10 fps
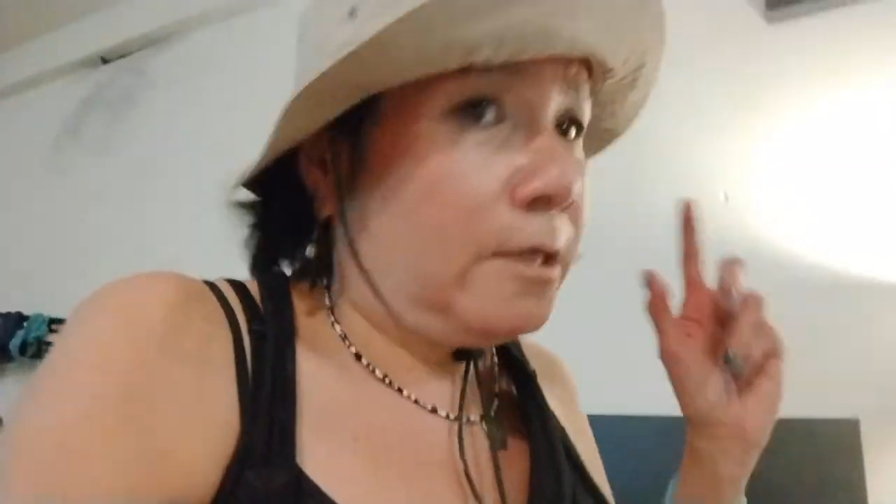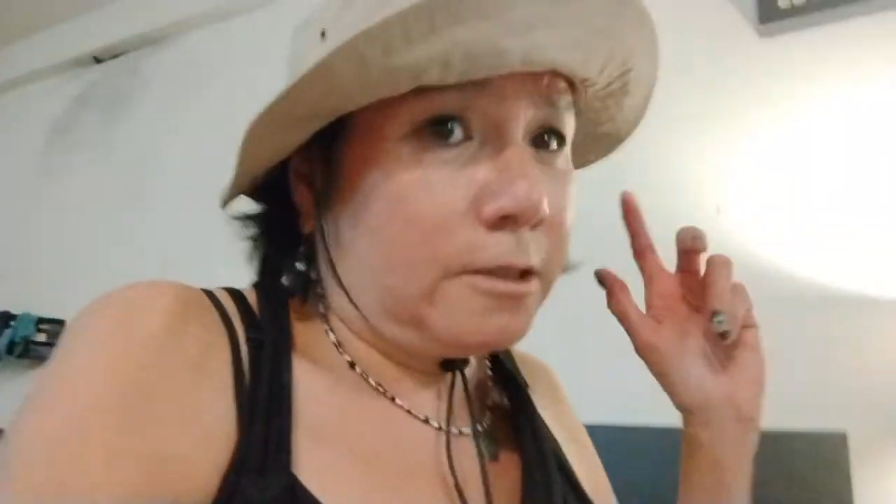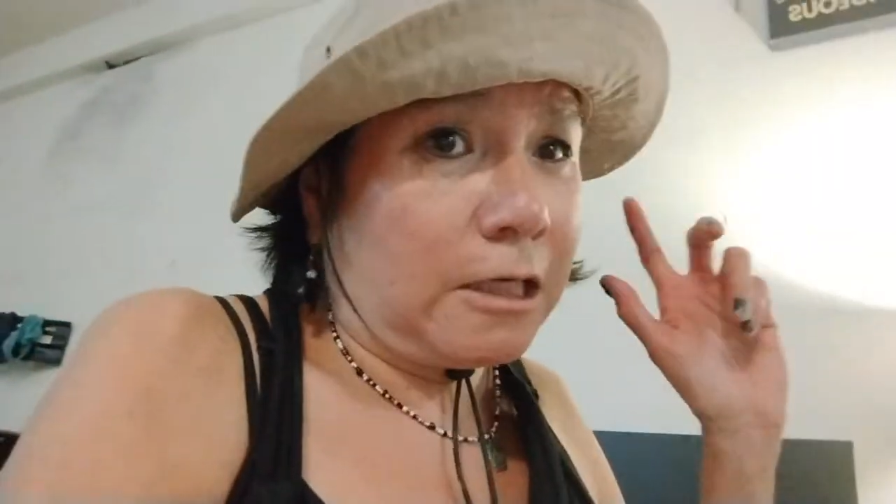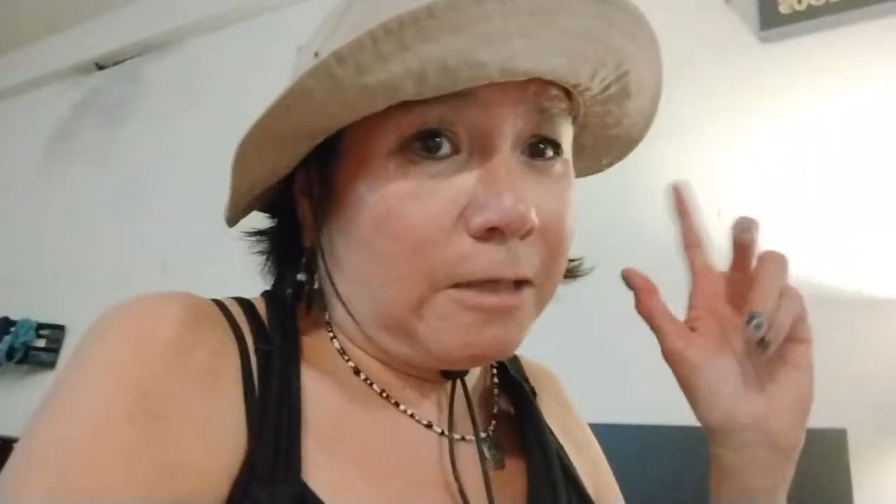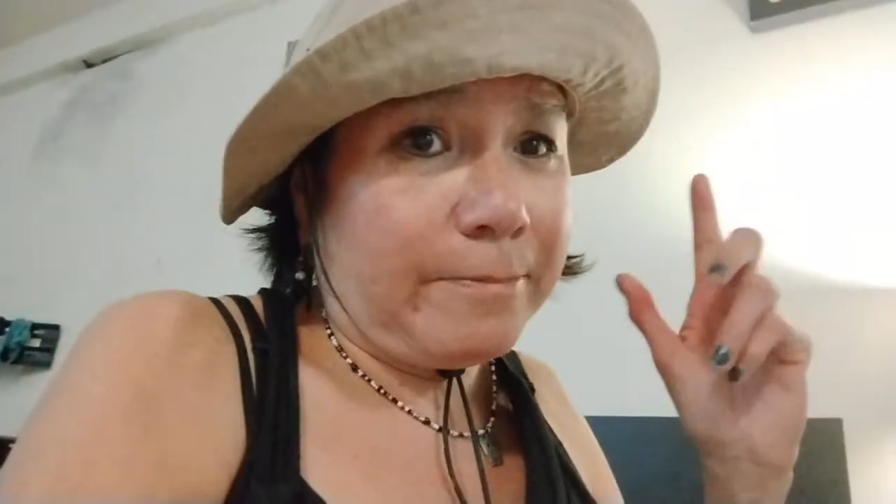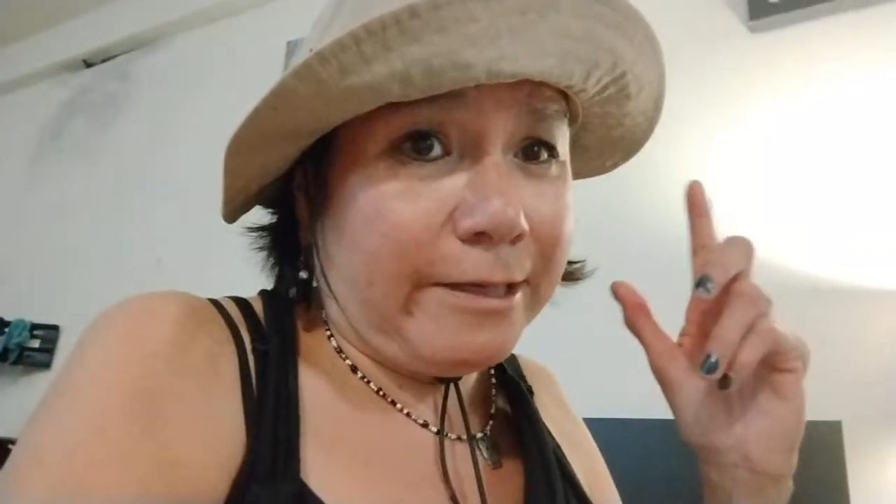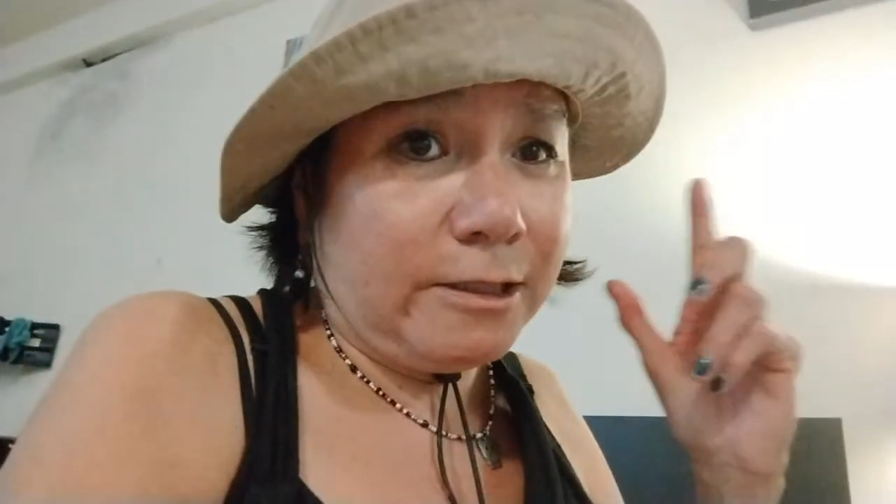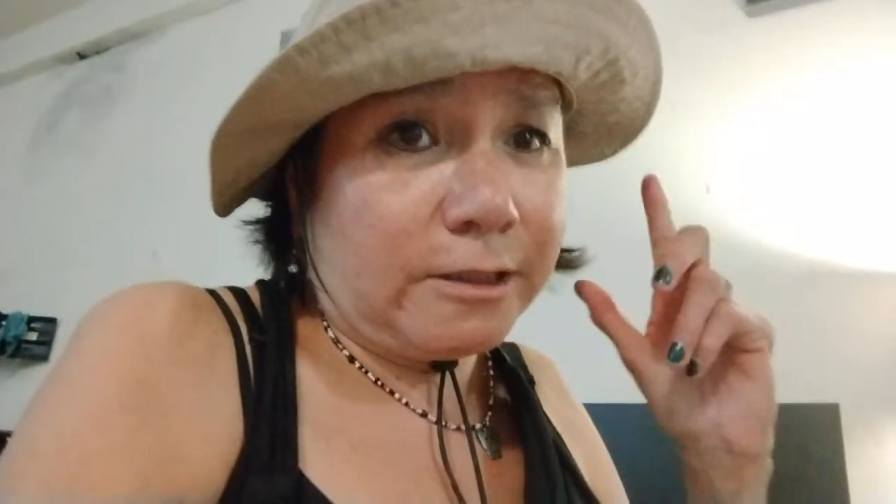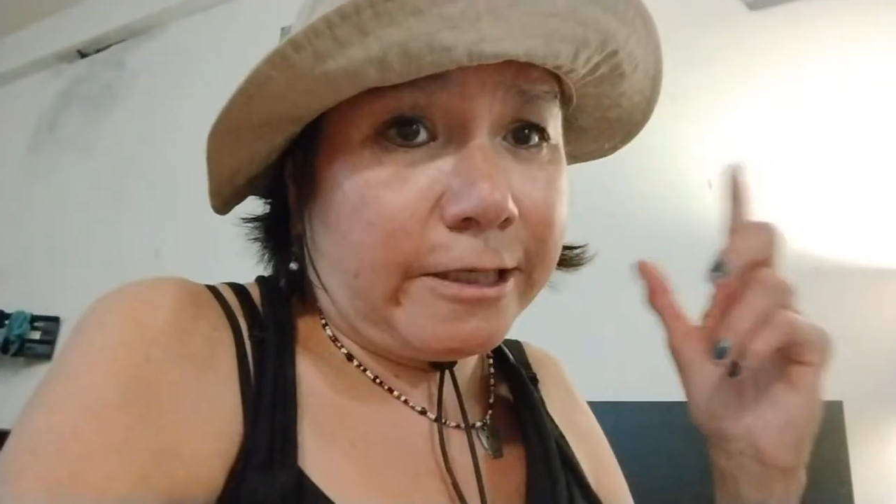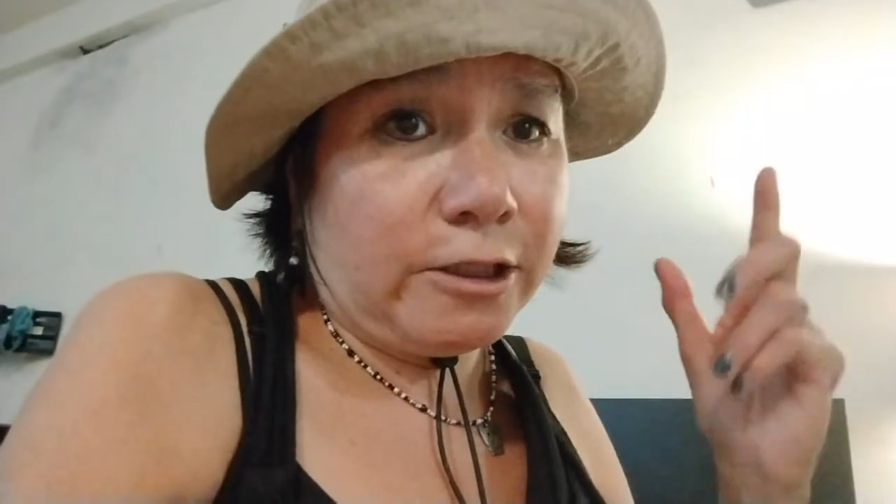
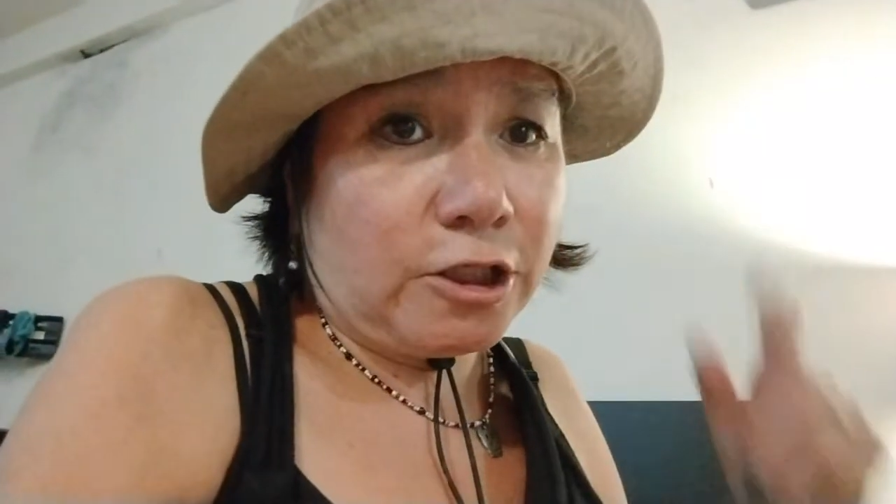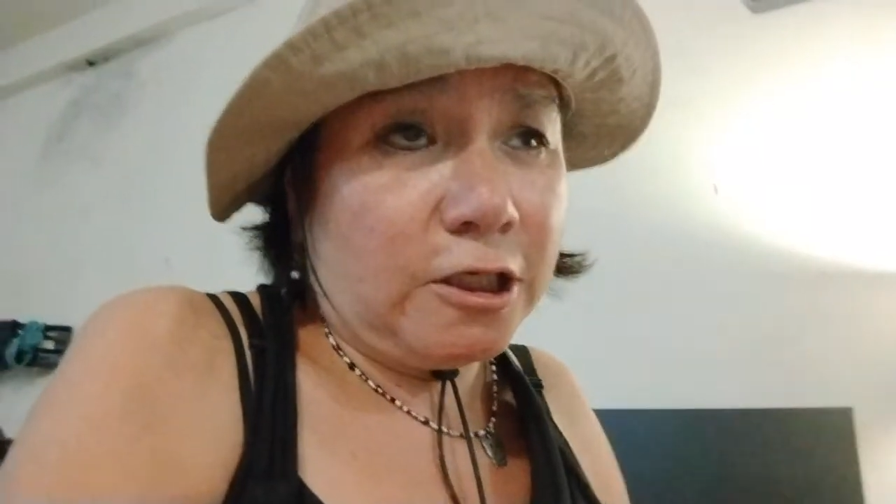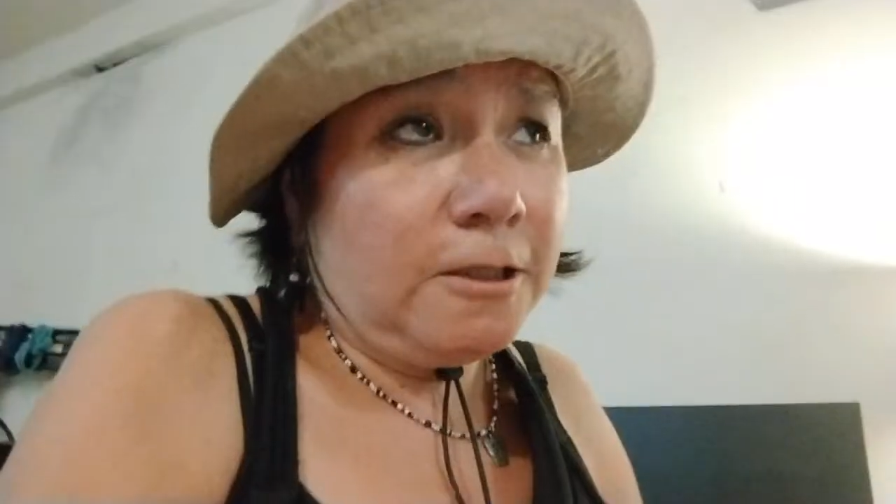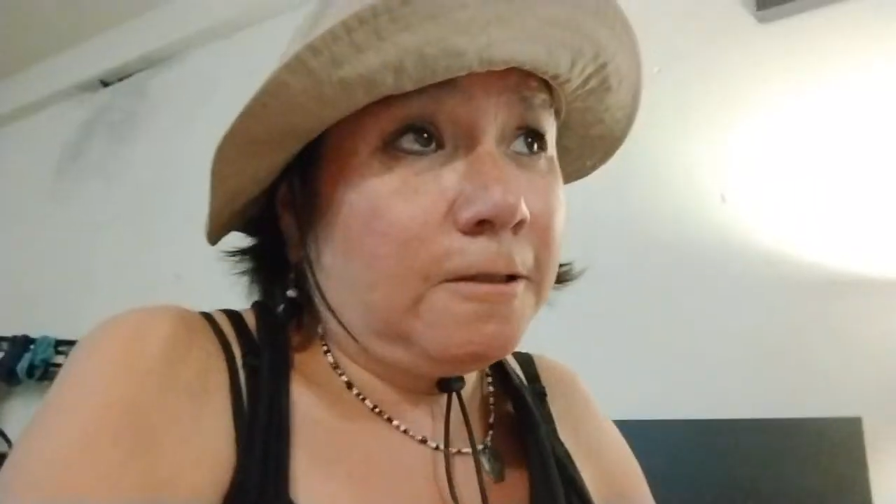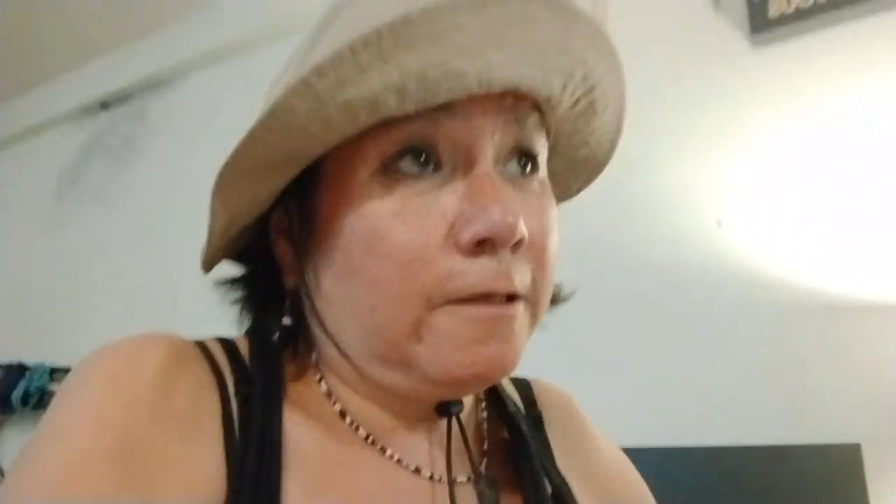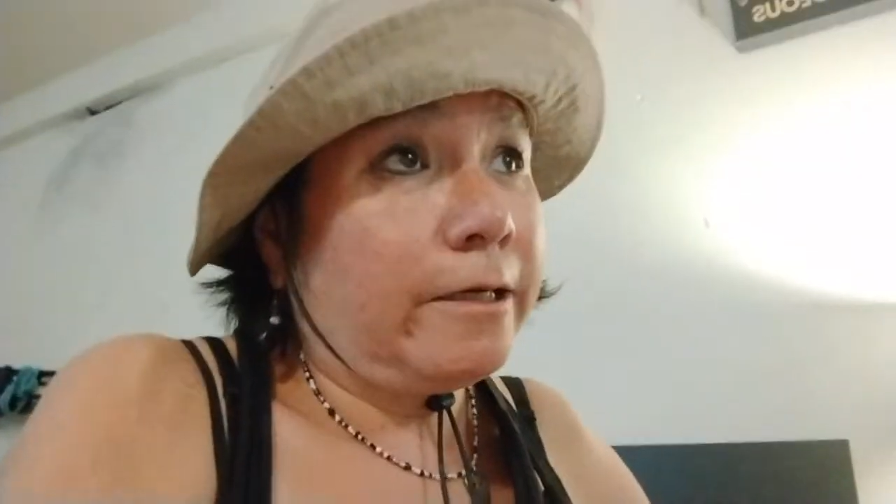diabetes danger,